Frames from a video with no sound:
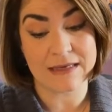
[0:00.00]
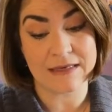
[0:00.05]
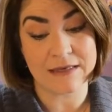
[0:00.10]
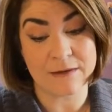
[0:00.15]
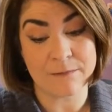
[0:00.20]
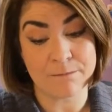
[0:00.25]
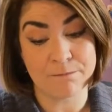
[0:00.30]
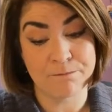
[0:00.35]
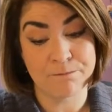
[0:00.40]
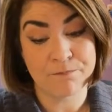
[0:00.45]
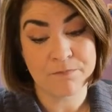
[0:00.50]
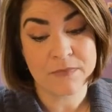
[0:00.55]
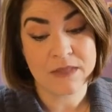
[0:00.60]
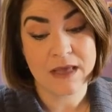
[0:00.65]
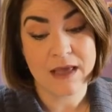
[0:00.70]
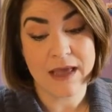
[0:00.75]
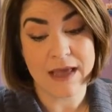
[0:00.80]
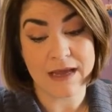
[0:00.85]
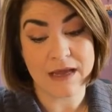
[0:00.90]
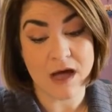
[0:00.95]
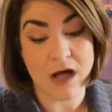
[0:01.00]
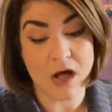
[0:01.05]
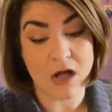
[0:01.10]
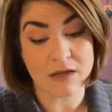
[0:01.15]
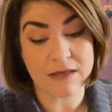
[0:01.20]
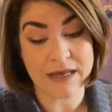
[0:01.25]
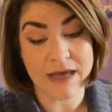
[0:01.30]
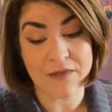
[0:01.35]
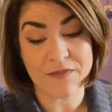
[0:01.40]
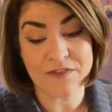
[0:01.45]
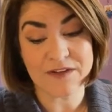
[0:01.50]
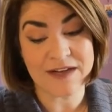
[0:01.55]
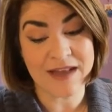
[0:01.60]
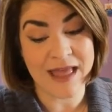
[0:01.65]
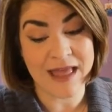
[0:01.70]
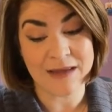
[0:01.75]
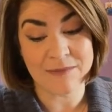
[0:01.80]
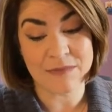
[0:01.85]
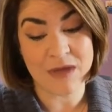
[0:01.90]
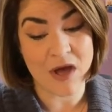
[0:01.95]
him and called out the
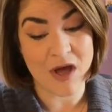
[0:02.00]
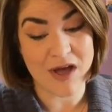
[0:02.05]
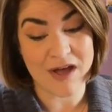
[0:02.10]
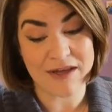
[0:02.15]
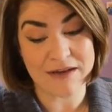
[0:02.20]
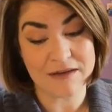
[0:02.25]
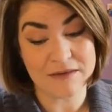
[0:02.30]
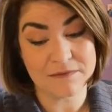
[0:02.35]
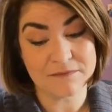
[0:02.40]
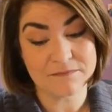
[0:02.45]
name God.